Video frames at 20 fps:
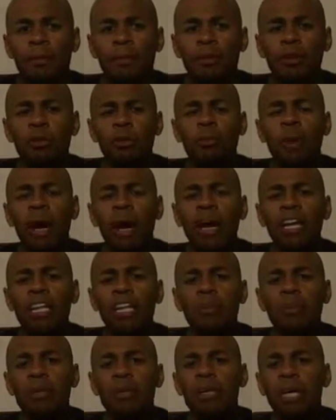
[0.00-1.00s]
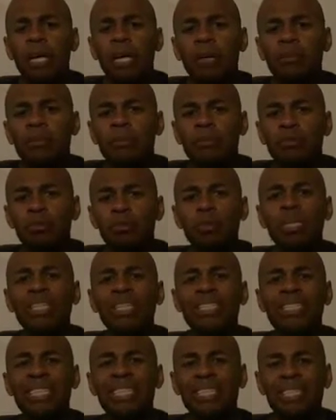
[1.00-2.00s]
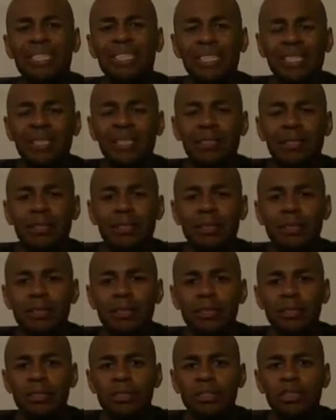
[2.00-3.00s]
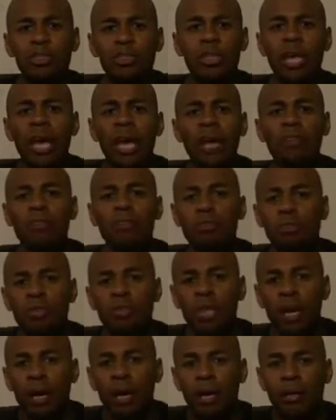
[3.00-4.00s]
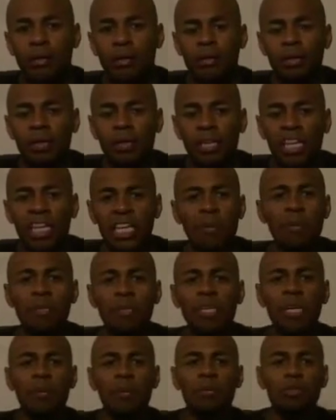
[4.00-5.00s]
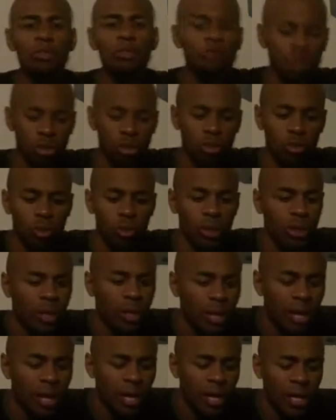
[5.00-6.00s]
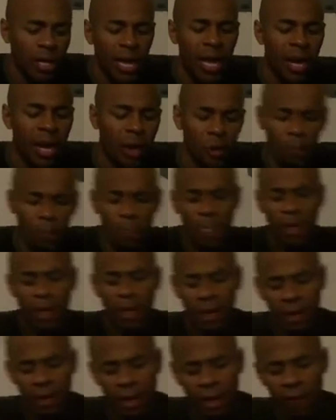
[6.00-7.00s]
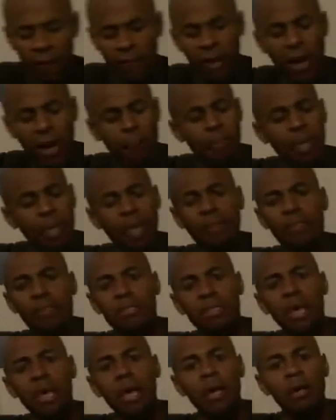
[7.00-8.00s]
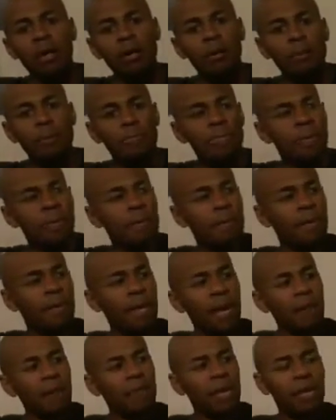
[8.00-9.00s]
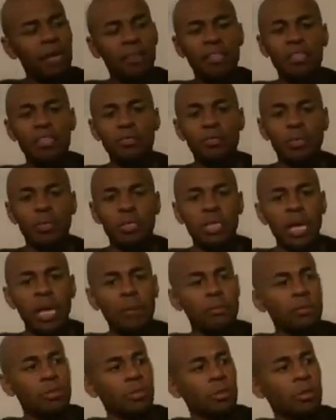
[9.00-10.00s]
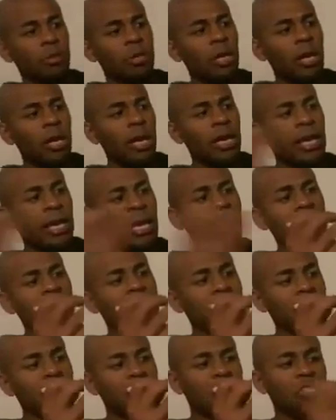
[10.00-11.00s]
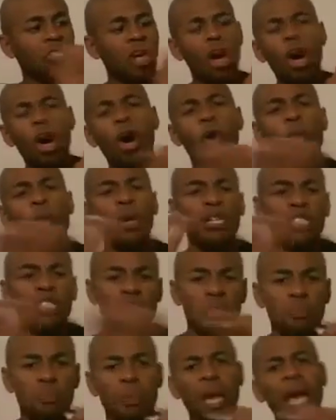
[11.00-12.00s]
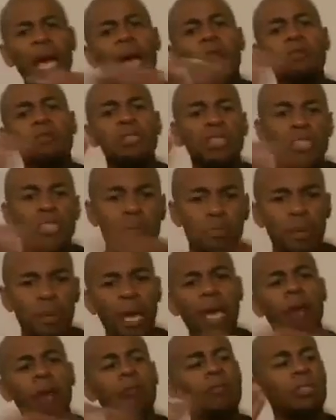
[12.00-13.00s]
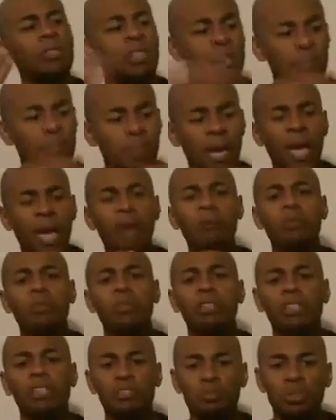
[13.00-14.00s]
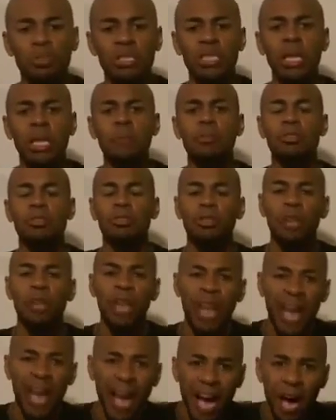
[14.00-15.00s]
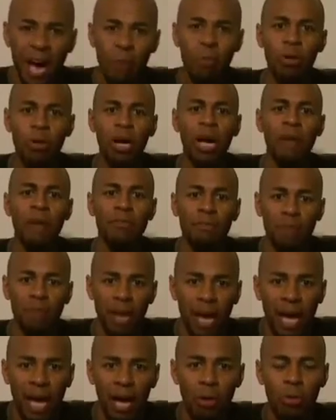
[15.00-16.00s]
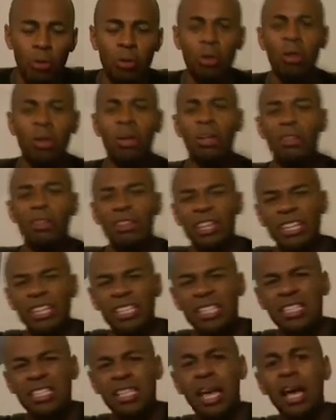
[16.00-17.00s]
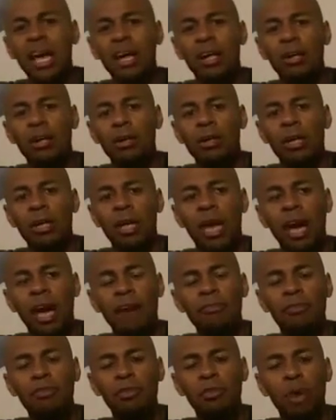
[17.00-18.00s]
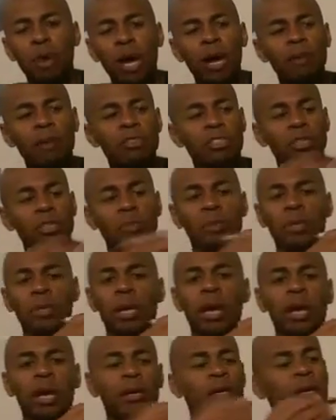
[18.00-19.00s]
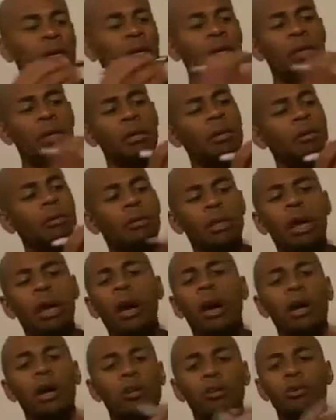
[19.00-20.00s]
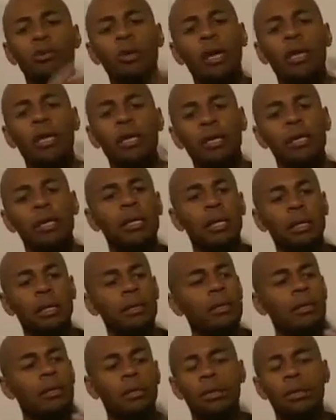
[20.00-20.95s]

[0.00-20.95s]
Your body becomes resistant to the exercise. It becomes used to it. Now, if I'm that cell and I've got this receptor and insulin is always just pounding and pounding and pounding this receptor hour after hour, the cell, after a while, is going to be like, nah, you ain't getting in.